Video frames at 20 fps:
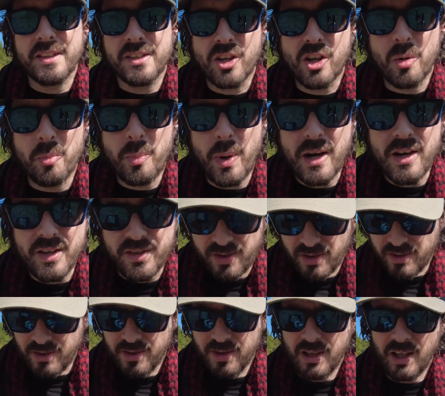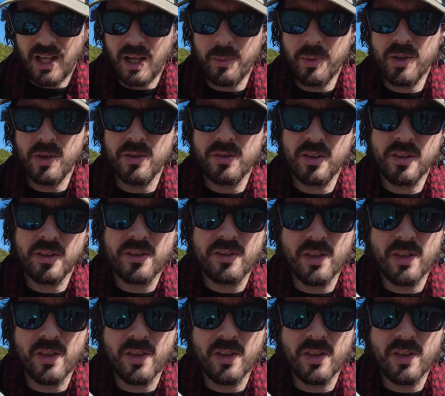as a comparison, I'll be using